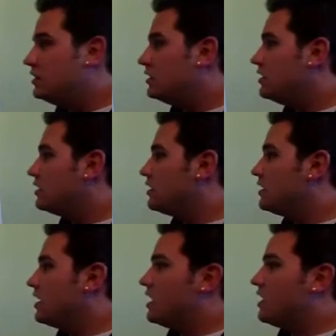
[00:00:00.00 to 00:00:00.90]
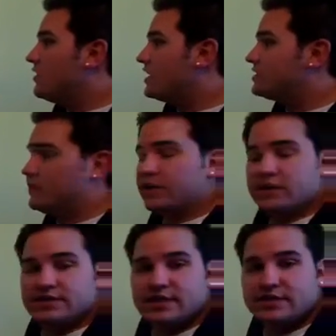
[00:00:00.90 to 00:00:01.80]
And that's how you're going to
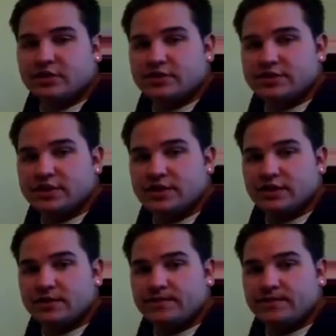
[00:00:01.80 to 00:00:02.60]
assess your understanding.